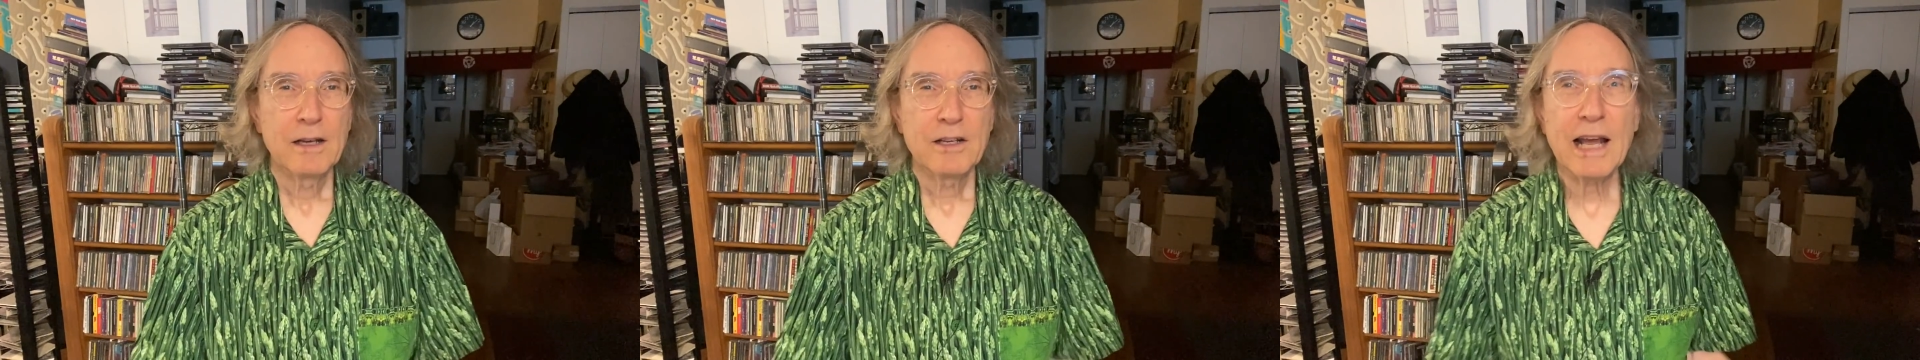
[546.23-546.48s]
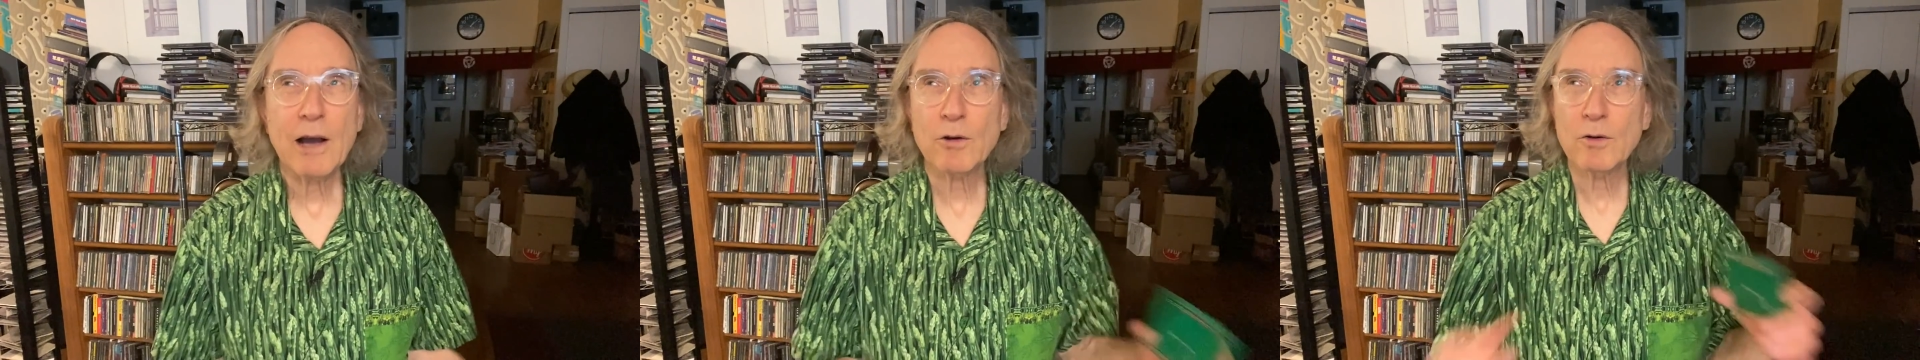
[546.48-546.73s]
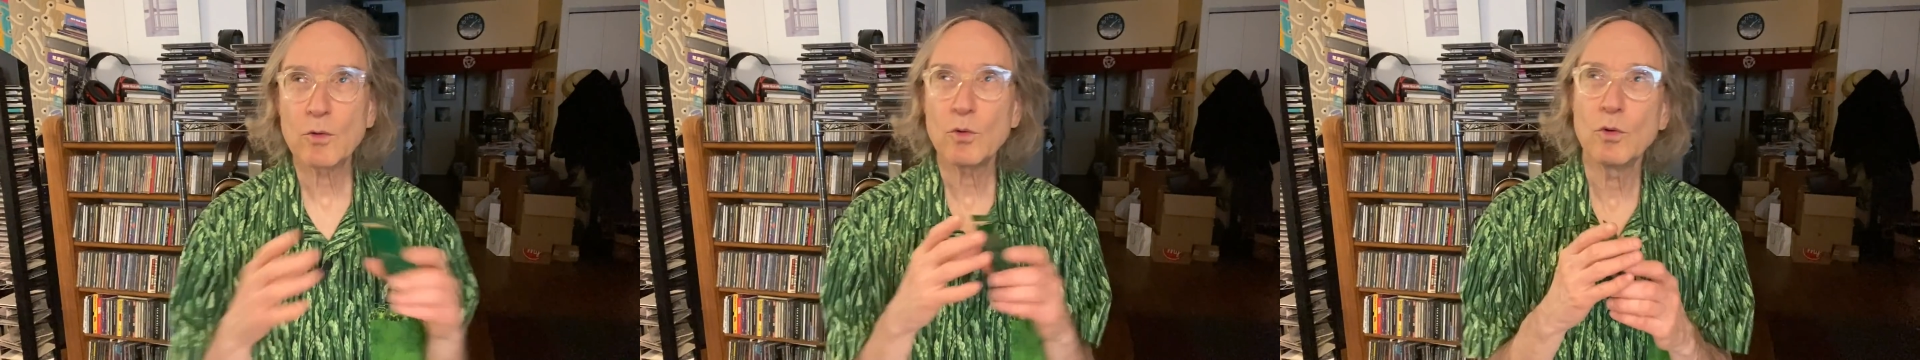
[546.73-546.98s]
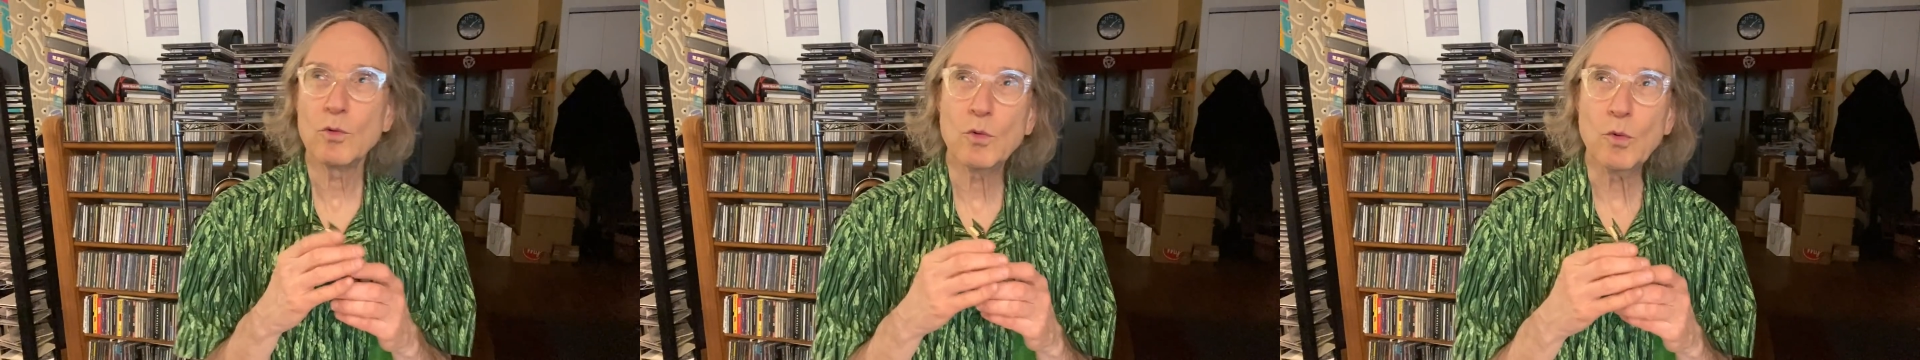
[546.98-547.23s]
Now,
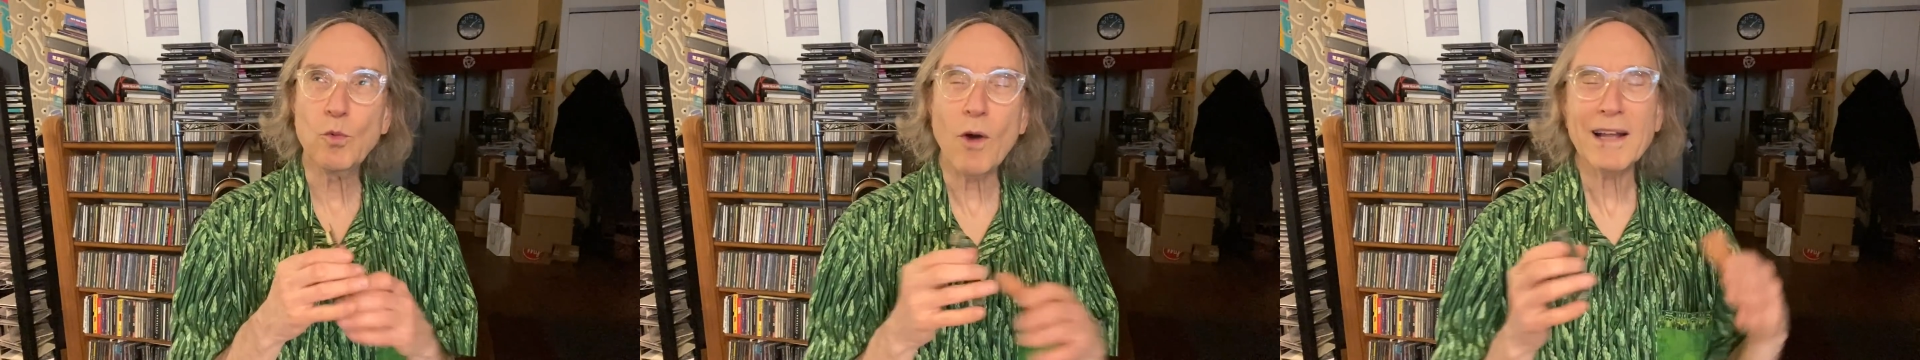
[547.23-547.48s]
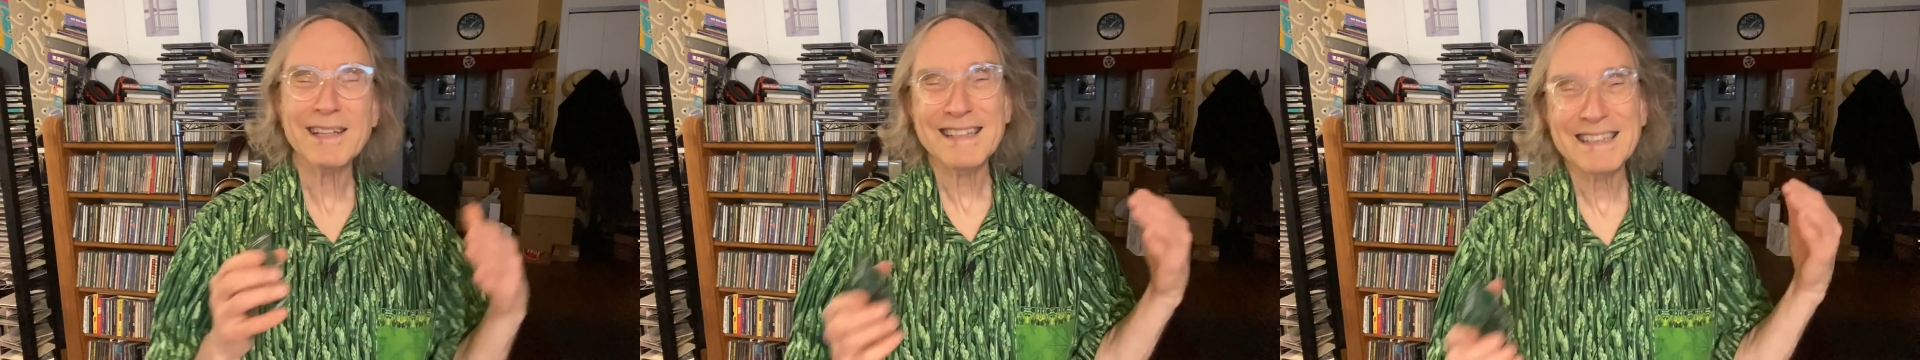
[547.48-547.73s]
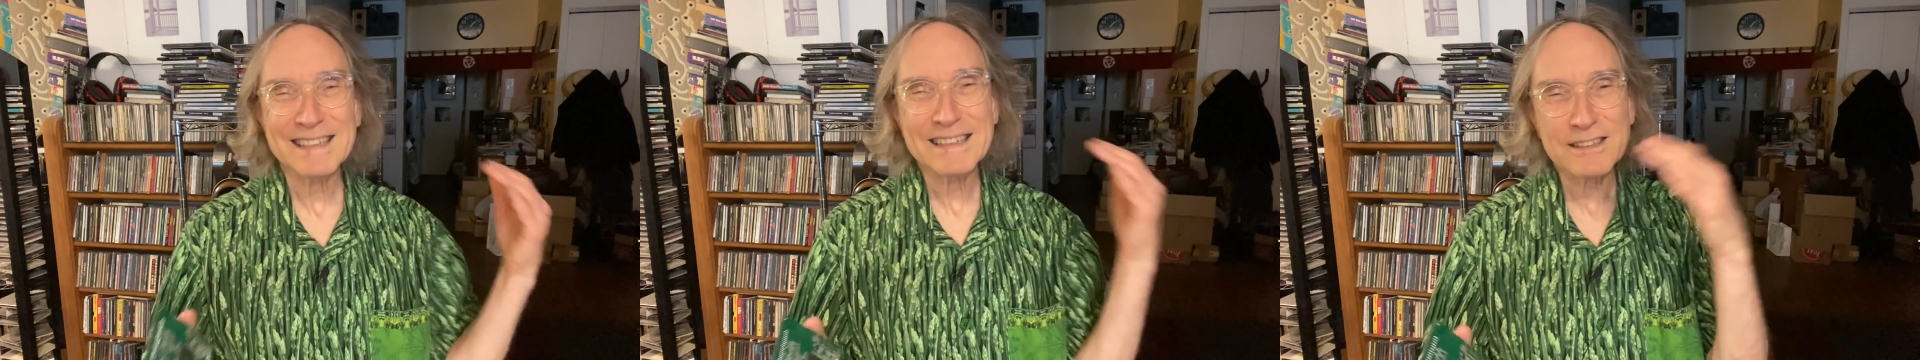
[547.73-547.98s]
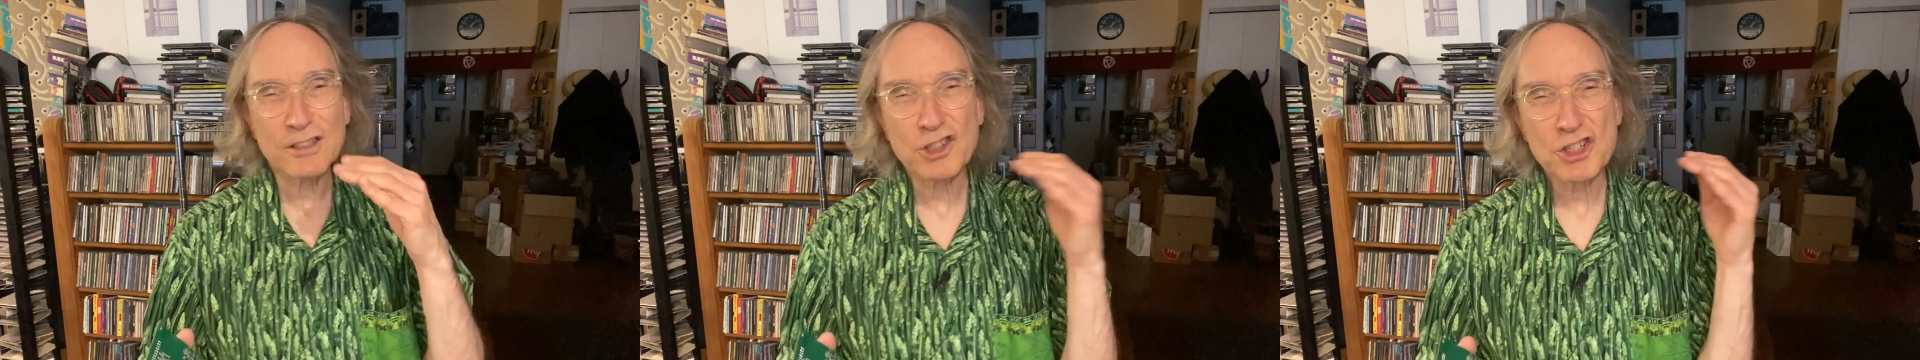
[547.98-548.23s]
one
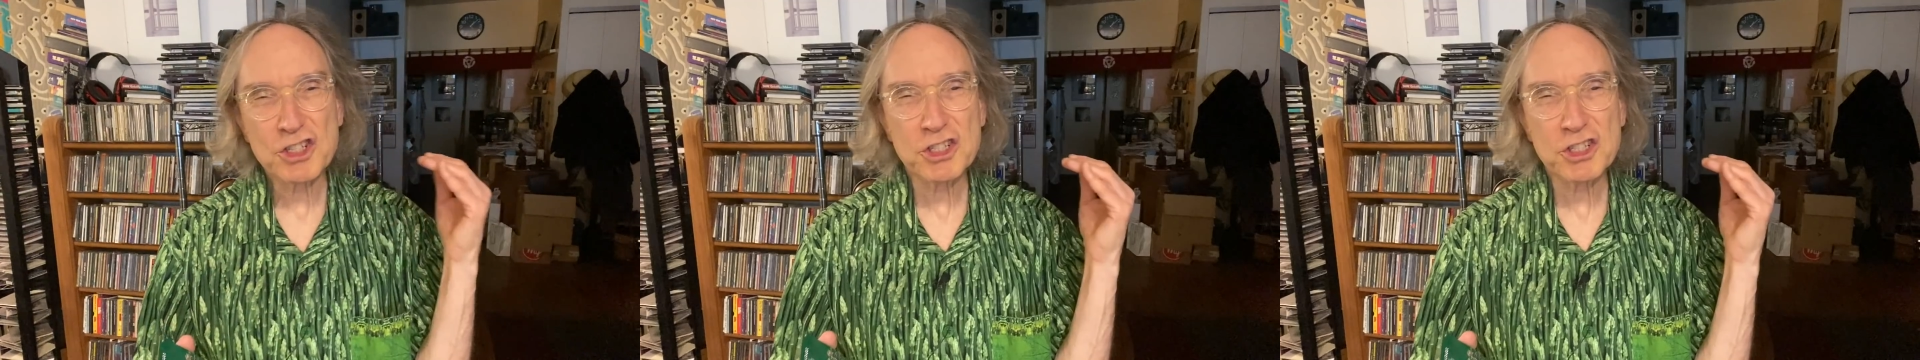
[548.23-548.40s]
little